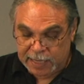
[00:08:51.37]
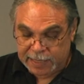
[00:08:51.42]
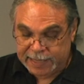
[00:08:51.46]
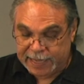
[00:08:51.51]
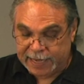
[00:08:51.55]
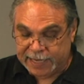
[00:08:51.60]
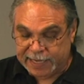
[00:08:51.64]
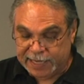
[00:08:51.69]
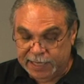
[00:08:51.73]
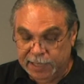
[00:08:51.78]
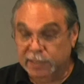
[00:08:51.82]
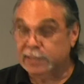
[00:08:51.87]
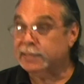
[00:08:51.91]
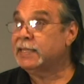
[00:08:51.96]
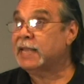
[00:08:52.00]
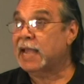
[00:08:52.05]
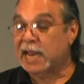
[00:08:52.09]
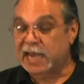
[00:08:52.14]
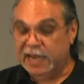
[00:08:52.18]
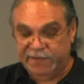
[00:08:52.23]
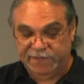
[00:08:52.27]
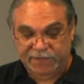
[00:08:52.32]
that killed
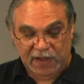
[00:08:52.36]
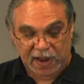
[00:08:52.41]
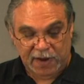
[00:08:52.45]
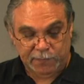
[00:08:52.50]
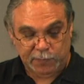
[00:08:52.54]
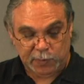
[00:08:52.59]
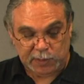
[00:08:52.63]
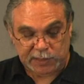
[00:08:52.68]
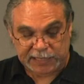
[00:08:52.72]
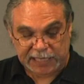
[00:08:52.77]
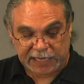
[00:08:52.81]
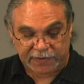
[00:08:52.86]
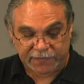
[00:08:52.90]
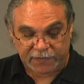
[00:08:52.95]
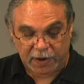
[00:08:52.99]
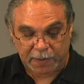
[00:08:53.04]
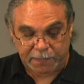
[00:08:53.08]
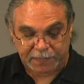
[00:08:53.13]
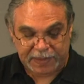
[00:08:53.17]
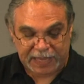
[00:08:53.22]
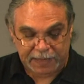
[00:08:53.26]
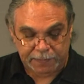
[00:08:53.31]
95% of
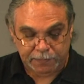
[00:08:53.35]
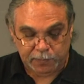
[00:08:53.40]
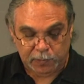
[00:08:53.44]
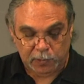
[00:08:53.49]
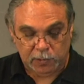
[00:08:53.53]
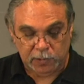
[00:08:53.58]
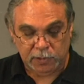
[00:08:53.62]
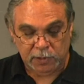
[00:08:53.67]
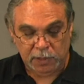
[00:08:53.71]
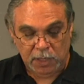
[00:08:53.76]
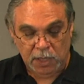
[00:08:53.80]
our people.